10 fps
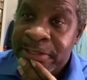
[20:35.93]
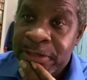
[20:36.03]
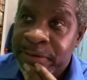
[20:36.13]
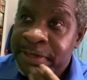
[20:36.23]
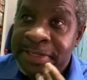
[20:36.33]

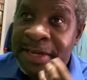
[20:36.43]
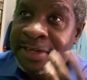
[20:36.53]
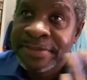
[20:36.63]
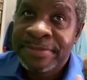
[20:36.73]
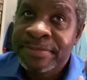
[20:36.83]
So he's
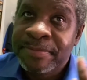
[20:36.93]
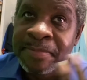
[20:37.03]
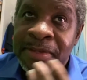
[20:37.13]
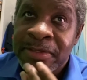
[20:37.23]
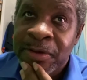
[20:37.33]
not.
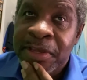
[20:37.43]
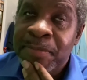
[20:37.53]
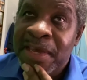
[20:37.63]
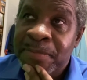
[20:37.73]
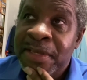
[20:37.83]
So he
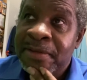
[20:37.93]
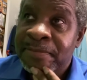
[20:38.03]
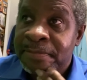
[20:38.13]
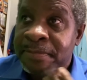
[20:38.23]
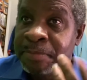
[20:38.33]
may be
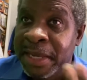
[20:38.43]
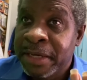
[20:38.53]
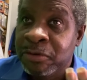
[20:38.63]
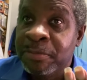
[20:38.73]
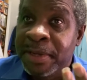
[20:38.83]

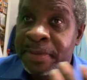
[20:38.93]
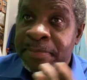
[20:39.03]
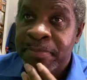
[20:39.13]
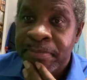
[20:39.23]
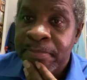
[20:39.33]
Black Noir
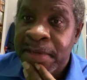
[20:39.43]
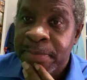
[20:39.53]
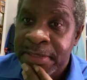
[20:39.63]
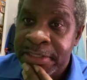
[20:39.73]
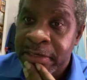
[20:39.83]
may,
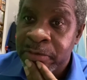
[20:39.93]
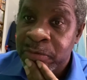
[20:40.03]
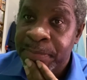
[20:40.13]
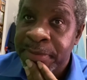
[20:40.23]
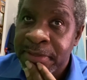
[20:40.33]
be the secret
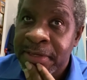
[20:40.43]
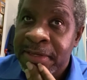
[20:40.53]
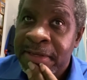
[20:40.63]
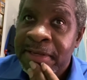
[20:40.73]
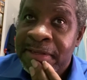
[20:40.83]
weapon
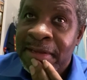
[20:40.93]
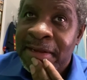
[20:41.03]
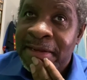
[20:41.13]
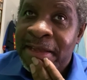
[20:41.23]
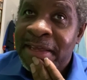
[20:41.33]

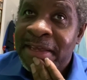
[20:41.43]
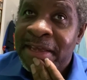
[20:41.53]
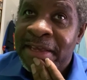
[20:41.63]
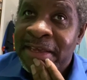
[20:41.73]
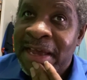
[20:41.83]
that, that
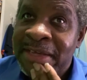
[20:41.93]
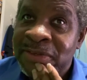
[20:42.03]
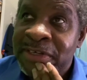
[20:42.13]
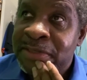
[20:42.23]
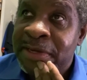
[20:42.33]
he he has
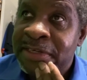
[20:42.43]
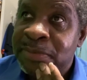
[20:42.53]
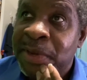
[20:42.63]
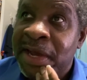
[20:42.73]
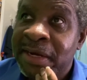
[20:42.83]
on his in
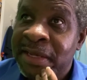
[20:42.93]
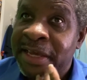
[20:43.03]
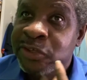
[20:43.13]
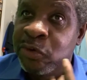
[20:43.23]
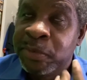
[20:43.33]
his pocket in
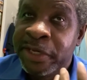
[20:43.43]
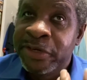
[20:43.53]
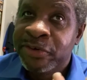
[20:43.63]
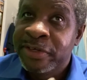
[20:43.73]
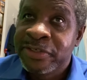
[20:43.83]
case
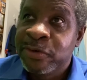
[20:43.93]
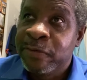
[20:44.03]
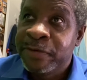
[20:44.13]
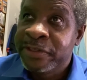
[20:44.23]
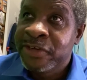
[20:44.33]
Homelander and
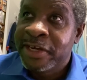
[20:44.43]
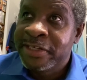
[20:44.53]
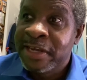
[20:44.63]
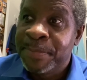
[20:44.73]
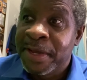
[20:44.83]
Stormfront try to
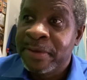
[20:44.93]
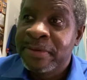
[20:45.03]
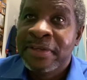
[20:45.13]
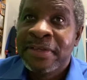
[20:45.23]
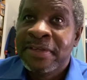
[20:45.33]
step out,
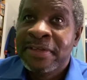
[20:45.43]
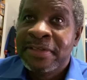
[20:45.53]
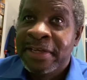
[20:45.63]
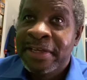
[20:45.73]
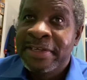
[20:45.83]

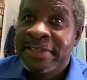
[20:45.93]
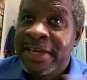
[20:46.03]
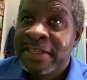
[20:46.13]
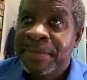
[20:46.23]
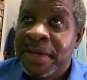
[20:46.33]
and he can
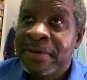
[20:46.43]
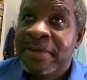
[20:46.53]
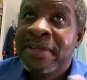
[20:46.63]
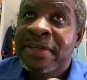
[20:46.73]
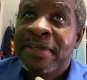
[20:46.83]
take them out.